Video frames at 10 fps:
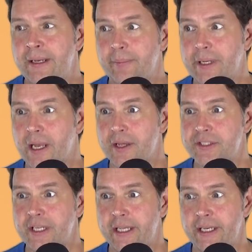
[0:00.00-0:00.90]

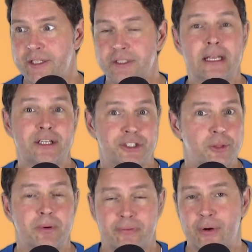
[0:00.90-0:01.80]
because it is like
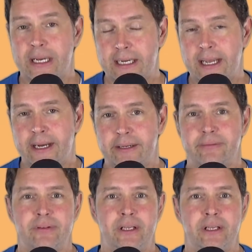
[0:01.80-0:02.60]
super freaking negative.